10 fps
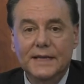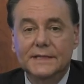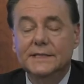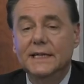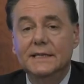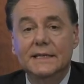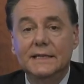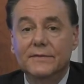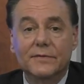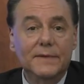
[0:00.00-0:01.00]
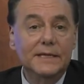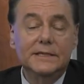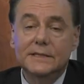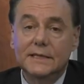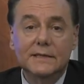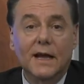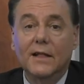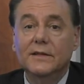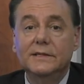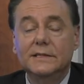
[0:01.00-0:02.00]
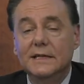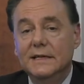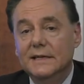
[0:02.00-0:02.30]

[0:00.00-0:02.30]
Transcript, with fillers: in sending information and knowledge,